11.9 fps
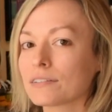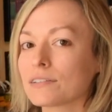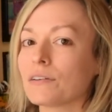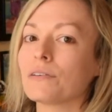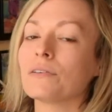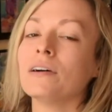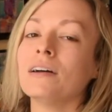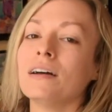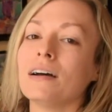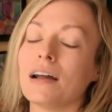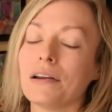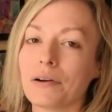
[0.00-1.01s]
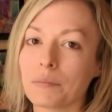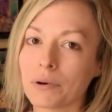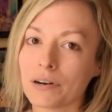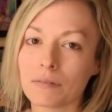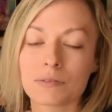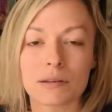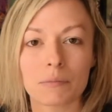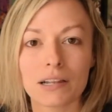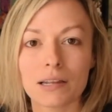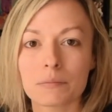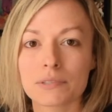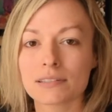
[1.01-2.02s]
So I know I put up some
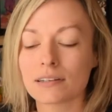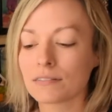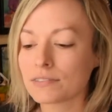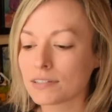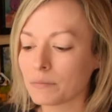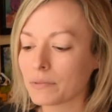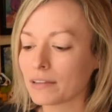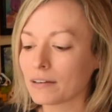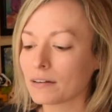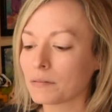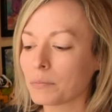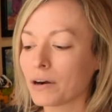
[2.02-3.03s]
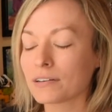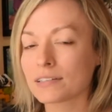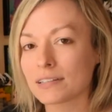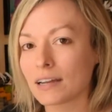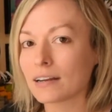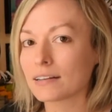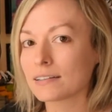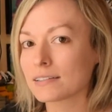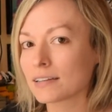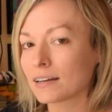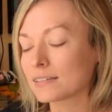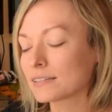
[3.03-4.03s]
clips of some of the parts that I
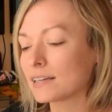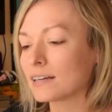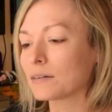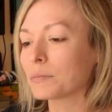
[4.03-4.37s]
discussed here,